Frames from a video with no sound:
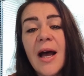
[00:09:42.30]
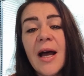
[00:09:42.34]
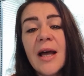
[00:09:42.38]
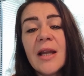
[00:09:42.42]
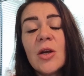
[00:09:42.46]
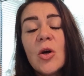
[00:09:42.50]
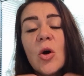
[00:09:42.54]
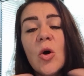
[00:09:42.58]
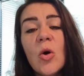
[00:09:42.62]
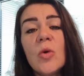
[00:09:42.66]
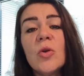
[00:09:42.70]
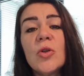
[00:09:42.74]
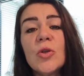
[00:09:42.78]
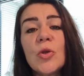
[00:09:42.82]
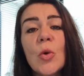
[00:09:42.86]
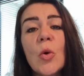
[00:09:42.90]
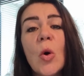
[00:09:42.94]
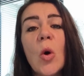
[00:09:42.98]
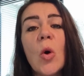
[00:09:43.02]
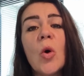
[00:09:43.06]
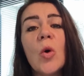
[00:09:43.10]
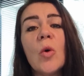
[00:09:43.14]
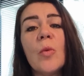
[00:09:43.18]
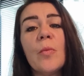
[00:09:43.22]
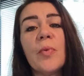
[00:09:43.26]
And I also
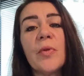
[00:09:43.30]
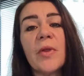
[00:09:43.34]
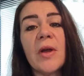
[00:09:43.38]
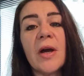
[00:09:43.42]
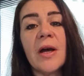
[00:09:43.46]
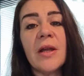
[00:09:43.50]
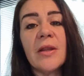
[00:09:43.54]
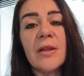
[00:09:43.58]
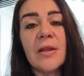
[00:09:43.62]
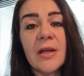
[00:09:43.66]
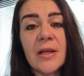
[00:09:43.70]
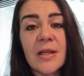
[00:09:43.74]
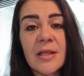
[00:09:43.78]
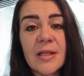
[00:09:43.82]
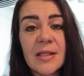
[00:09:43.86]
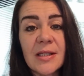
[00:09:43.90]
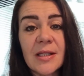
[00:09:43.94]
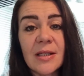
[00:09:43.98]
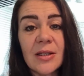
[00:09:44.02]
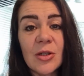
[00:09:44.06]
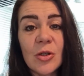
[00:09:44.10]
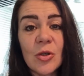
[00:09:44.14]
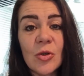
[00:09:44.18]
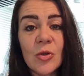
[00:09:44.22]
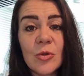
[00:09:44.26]
hope that
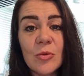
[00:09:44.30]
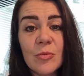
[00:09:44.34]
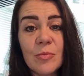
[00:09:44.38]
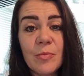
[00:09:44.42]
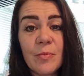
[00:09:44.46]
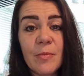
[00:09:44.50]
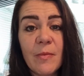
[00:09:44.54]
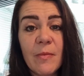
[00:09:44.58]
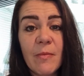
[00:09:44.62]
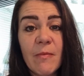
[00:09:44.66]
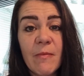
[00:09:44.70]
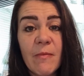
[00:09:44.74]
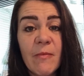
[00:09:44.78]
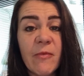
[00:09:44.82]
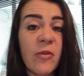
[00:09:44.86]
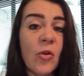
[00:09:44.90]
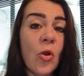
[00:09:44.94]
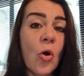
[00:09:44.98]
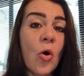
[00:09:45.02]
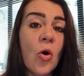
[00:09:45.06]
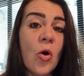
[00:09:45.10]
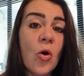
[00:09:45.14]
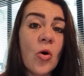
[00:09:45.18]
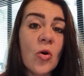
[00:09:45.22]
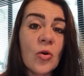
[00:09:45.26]
this little
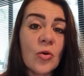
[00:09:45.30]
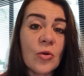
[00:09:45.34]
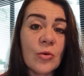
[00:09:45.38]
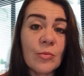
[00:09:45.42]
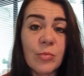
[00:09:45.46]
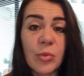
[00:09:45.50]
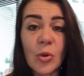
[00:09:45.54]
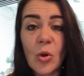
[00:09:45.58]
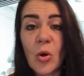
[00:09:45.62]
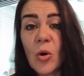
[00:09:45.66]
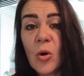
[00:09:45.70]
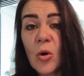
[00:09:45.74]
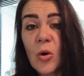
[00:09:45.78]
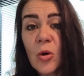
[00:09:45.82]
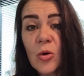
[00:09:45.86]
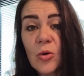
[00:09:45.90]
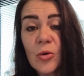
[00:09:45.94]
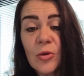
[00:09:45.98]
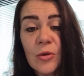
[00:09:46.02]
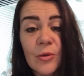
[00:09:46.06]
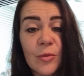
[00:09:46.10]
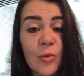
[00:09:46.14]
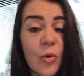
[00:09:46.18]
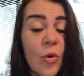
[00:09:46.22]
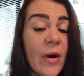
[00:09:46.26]
vlog or
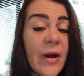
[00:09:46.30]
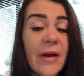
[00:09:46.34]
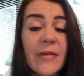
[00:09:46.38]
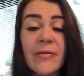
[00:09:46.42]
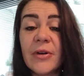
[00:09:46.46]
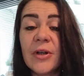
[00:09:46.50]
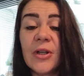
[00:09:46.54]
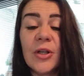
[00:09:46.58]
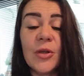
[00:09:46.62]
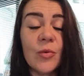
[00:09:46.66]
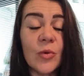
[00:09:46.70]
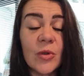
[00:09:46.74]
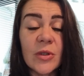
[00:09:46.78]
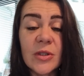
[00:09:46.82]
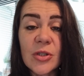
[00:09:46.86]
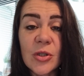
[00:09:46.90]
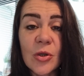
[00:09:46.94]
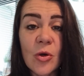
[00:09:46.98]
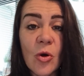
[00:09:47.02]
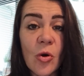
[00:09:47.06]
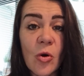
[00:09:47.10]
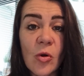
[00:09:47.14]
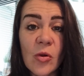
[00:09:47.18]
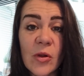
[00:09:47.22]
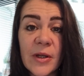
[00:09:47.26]
blog or whatever you want
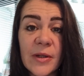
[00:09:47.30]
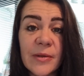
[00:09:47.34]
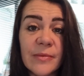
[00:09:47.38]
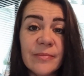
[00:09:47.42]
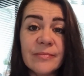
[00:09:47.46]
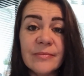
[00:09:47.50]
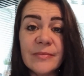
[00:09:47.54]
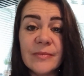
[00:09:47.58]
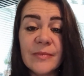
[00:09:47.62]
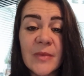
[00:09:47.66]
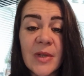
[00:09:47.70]
to call it,